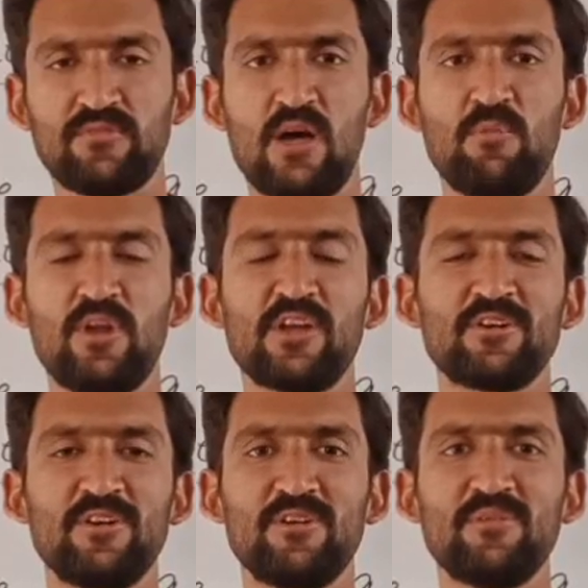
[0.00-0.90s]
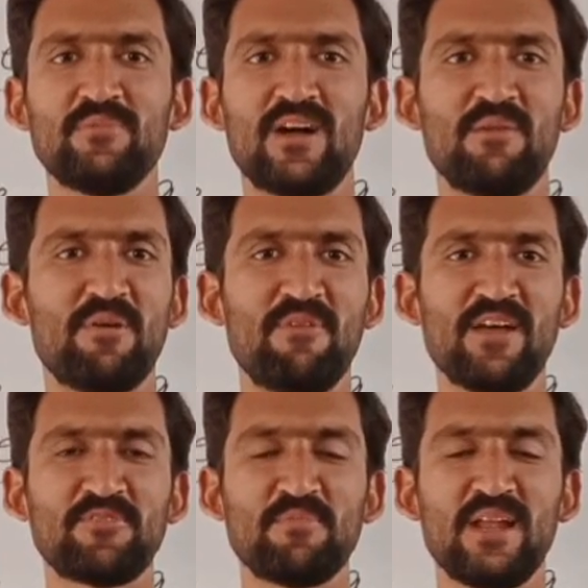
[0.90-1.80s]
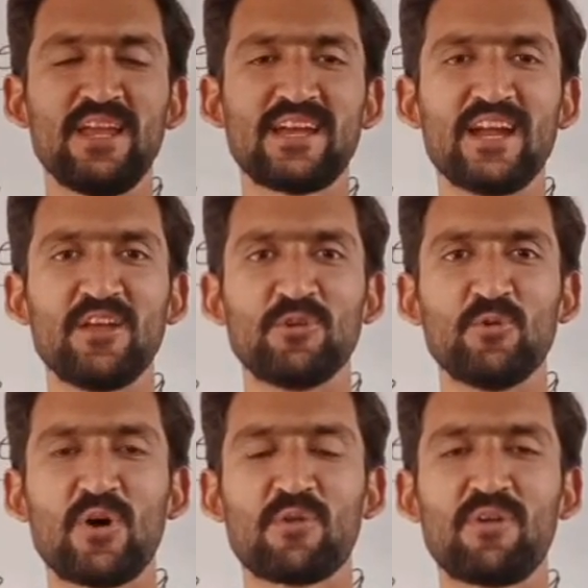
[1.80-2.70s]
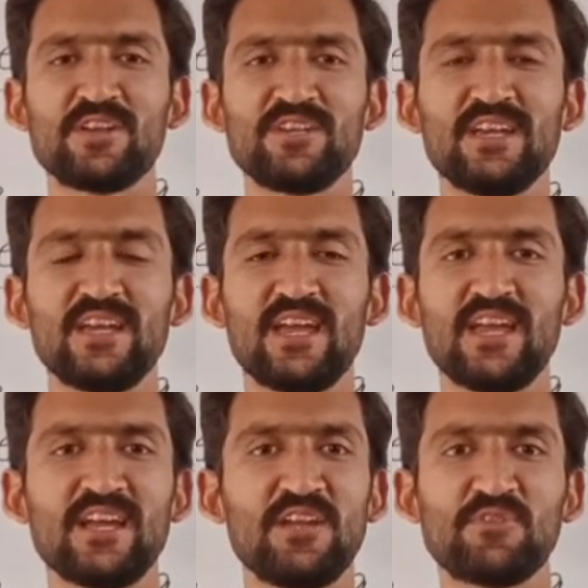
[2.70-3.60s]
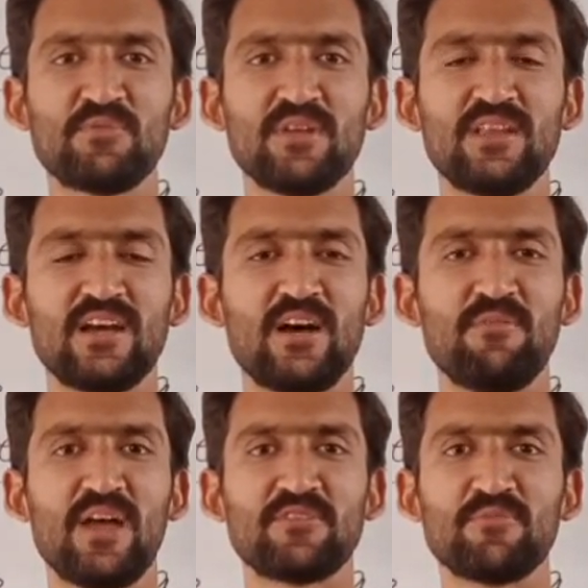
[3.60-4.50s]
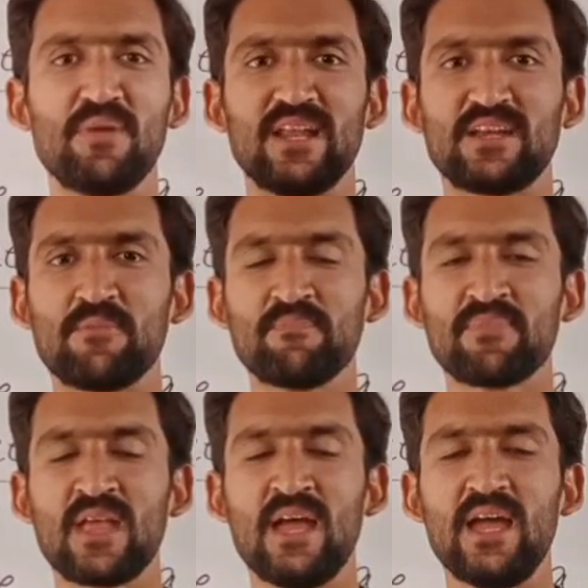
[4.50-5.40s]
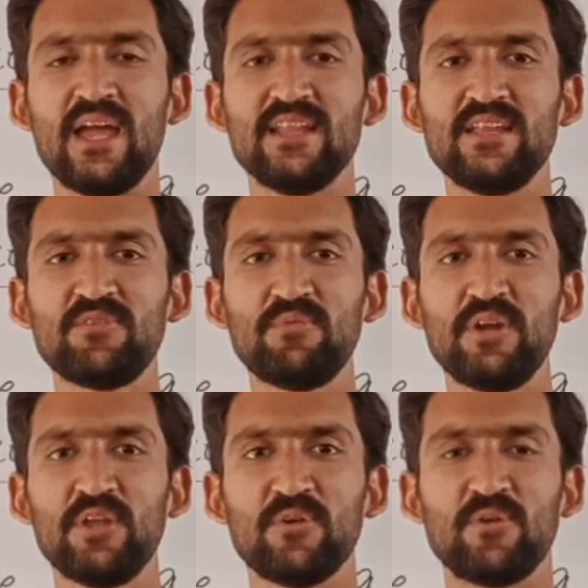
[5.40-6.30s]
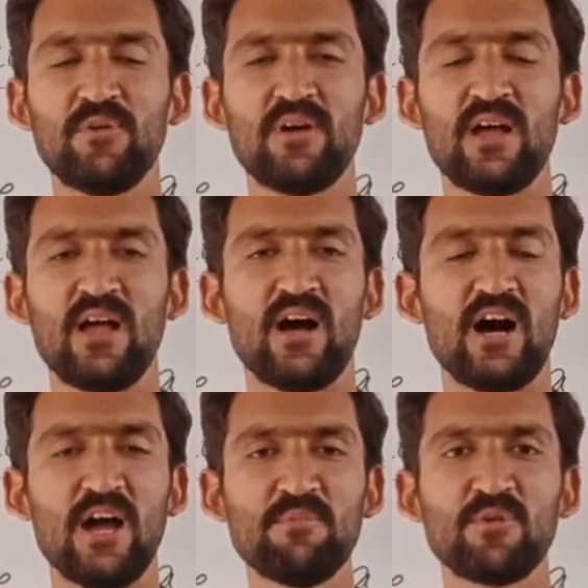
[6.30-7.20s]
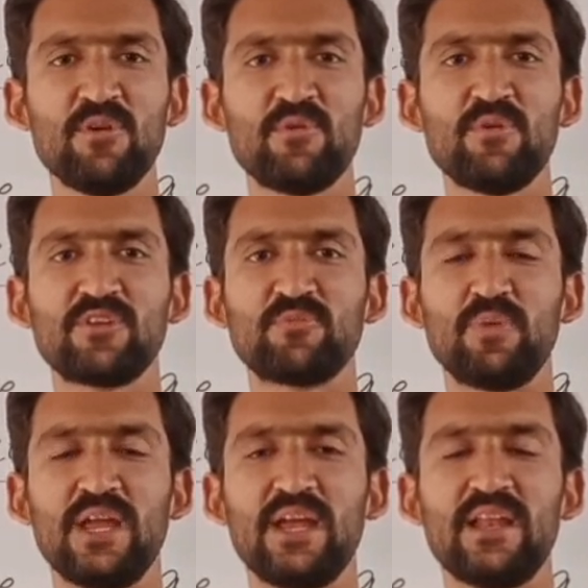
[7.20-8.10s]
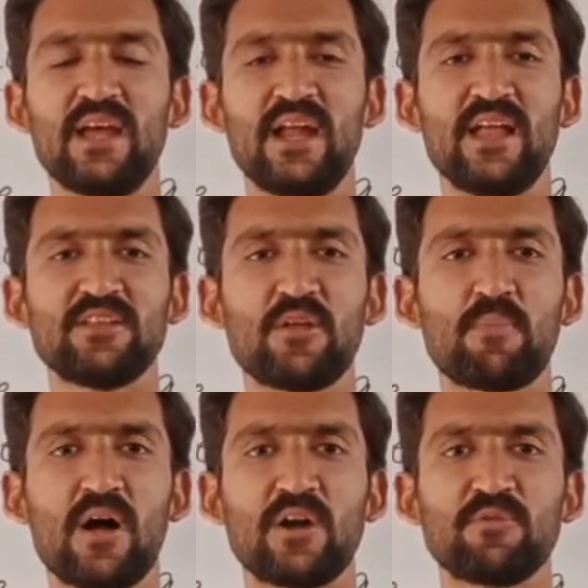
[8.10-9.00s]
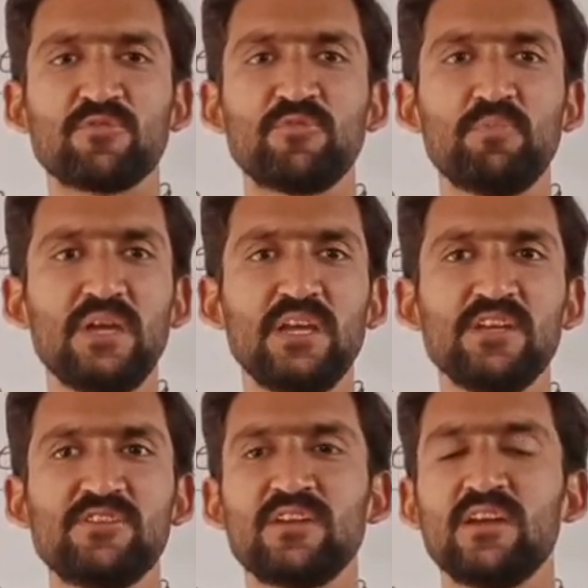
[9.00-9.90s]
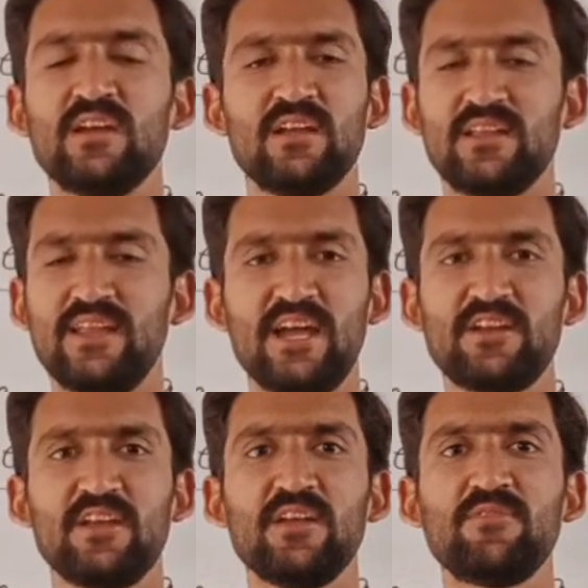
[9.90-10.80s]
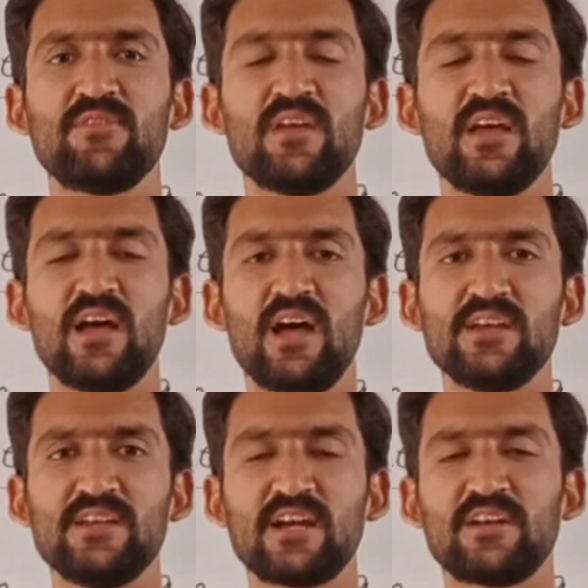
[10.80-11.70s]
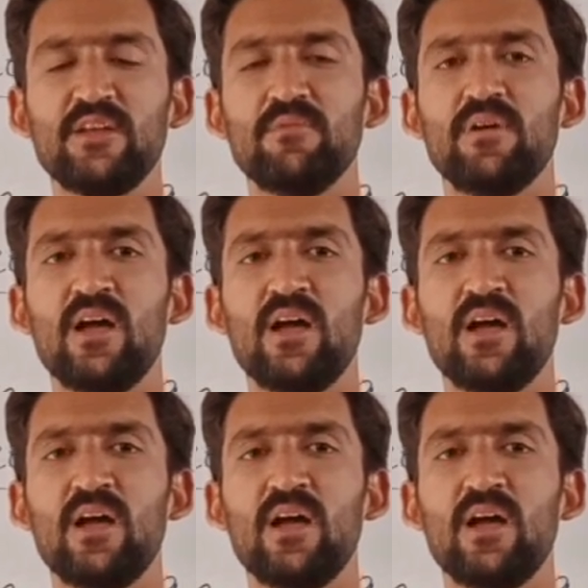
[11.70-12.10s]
Assalamualaikum, I'm Abbas Malik and you are watching English with Abbas Malik. In this video, I'm going to explain another part of speech, that is adjective.